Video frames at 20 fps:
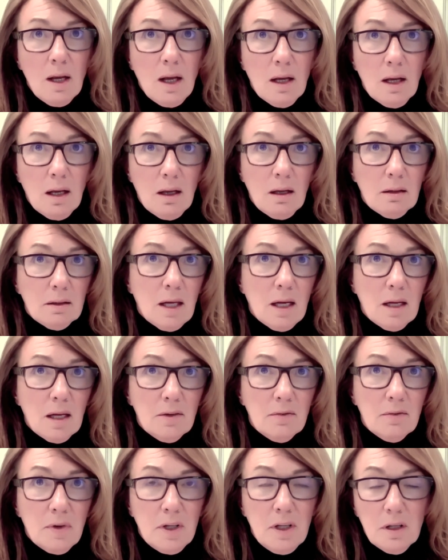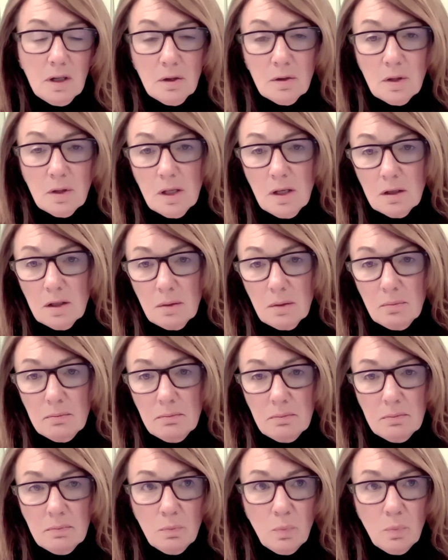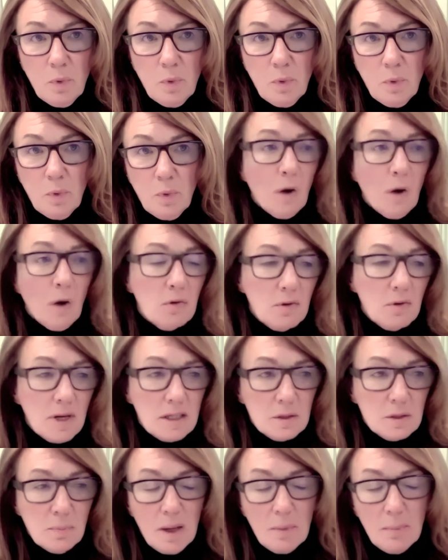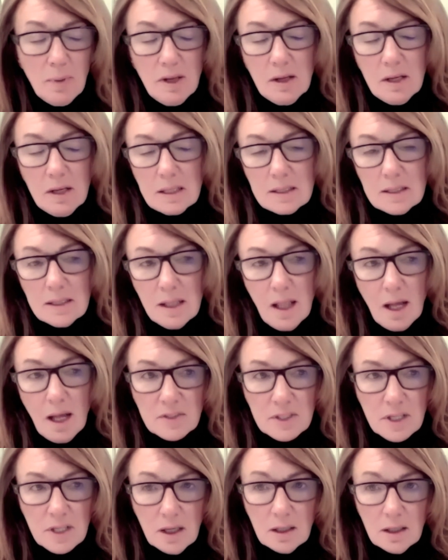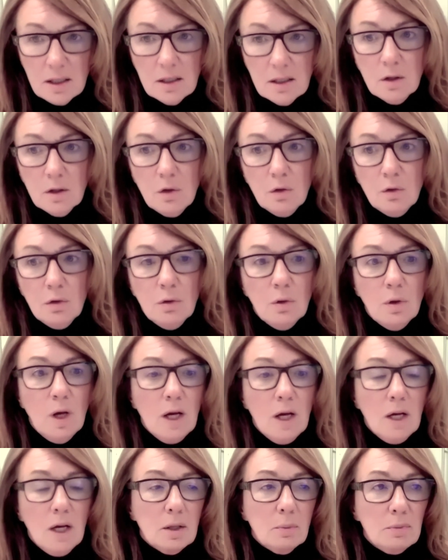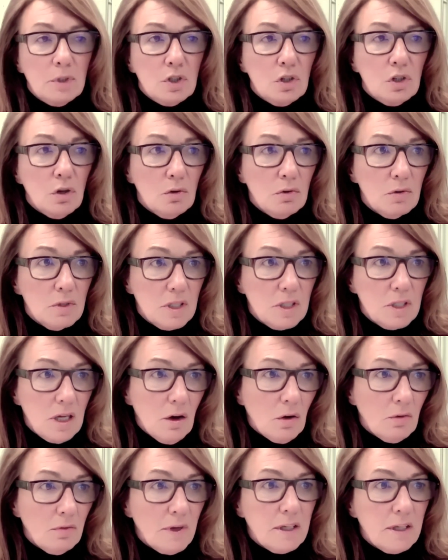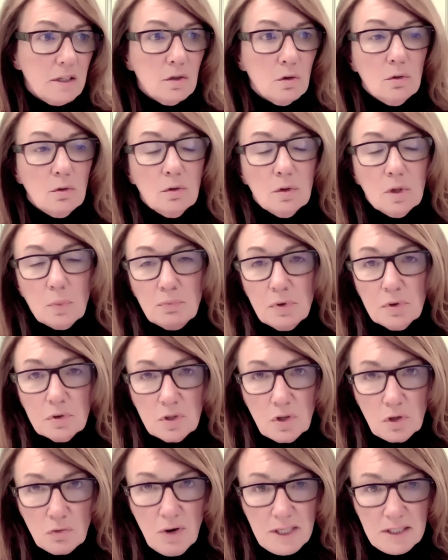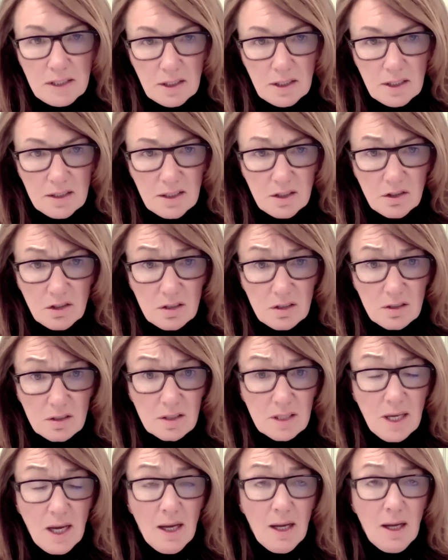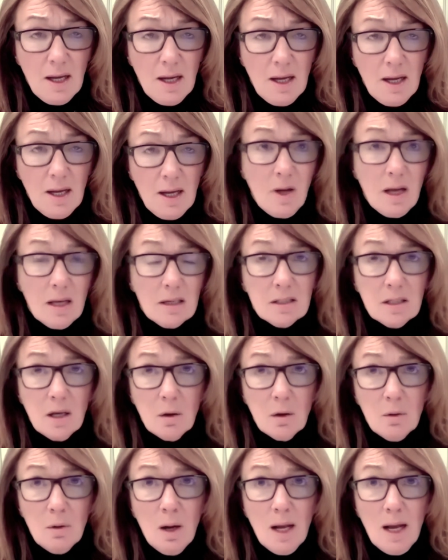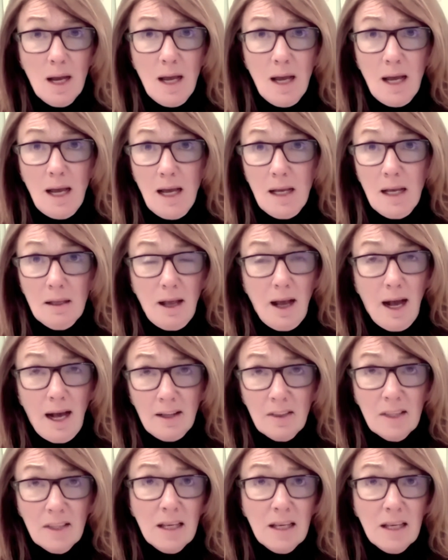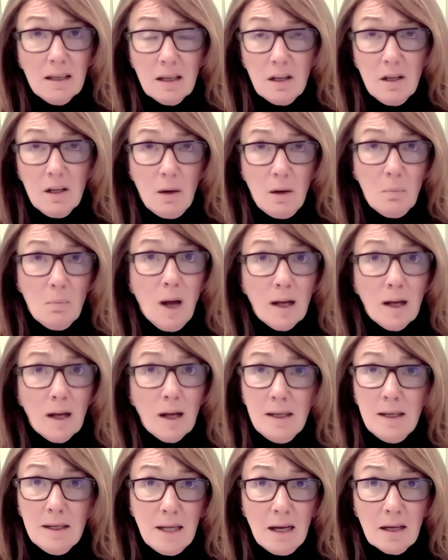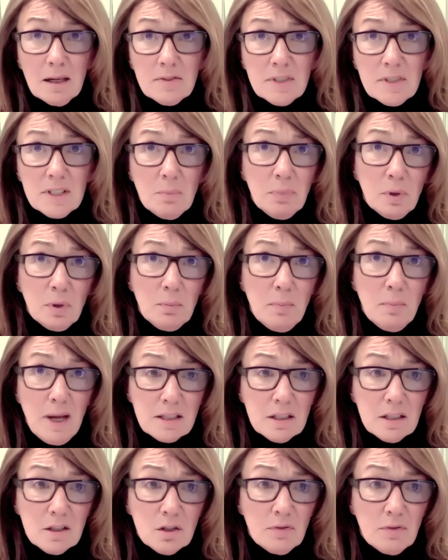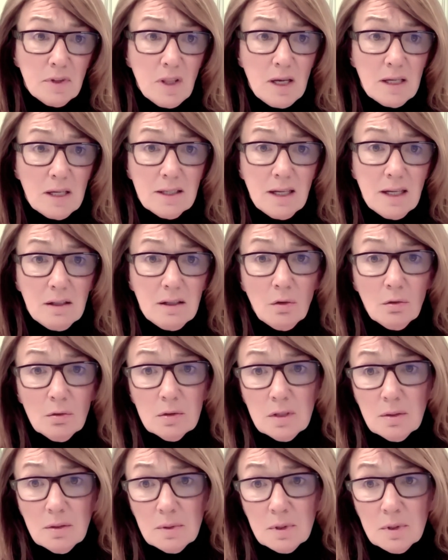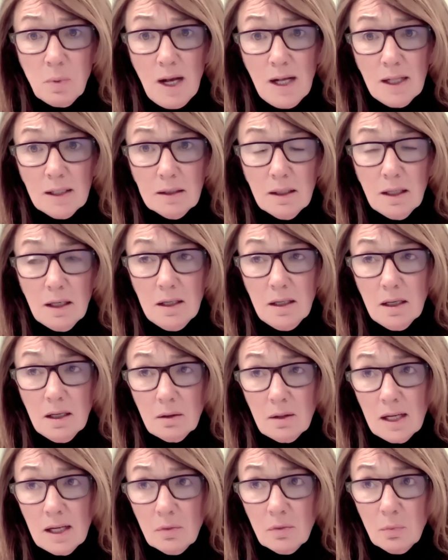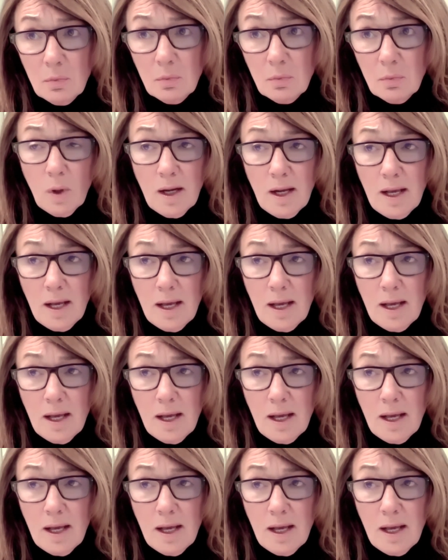the where the borrower is, maybe in its life cycle, or the maturity of it, or the broader credit conditions. So I think, my kind of simple message for this, and also as well, kind of what we're